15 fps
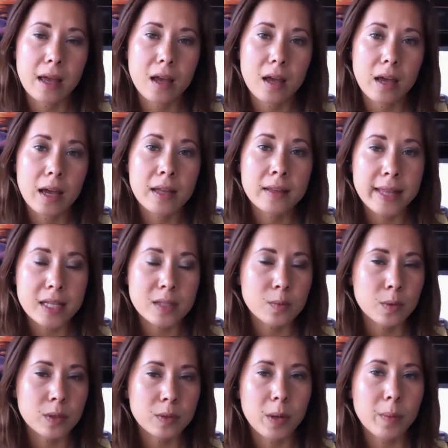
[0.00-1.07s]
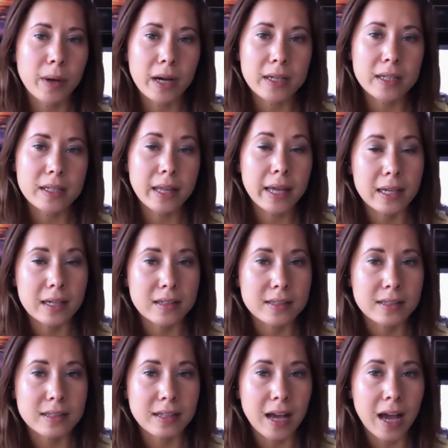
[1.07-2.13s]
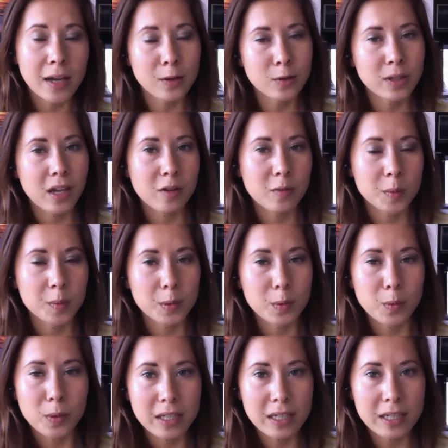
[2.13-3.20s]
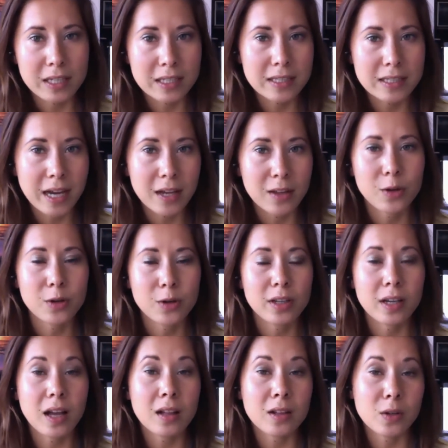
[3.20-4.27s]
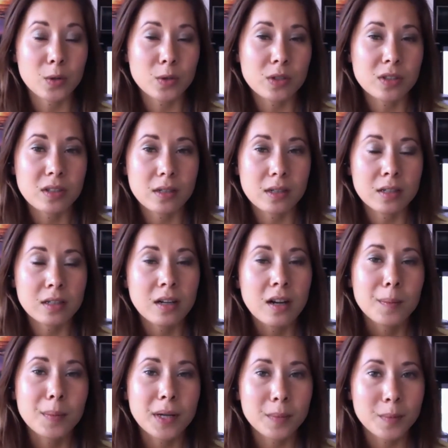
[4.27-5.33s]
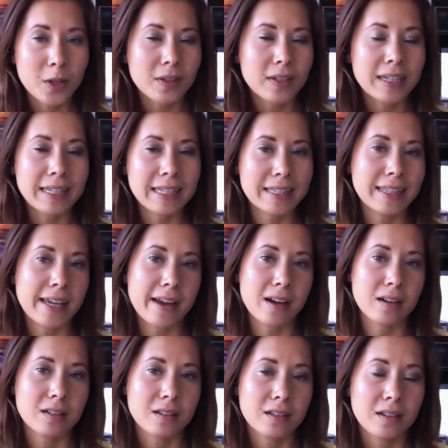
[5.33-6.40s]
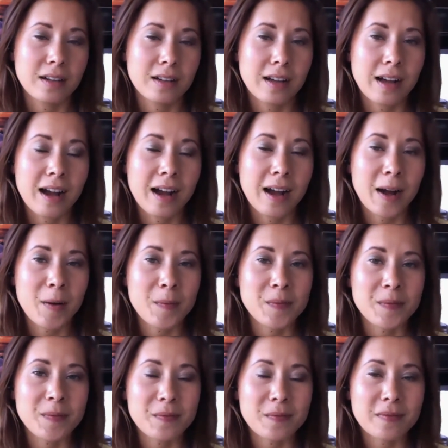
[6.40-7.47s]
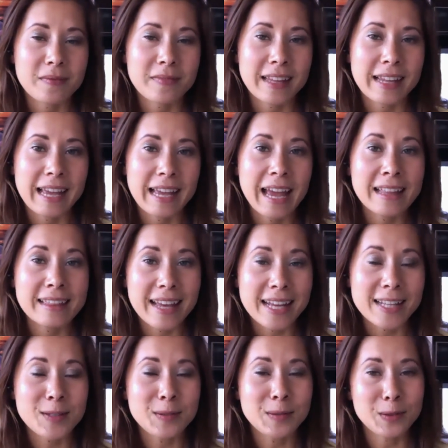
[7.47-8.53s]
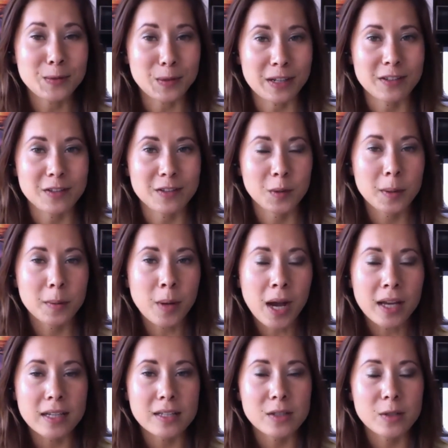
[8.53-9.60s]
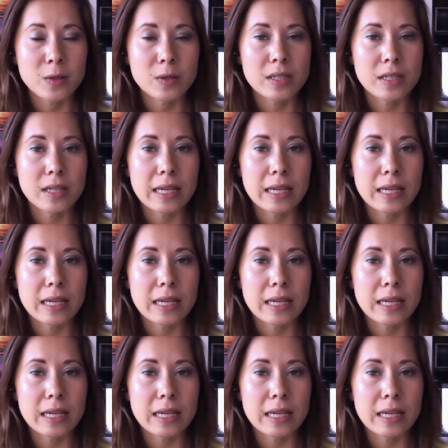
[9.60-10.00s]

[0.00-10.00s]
that's what my body likes. I don't care if people want to eat at 9:30. I'll go to dinner, but I'm not going to eat there. And that's what works for my body. So it's,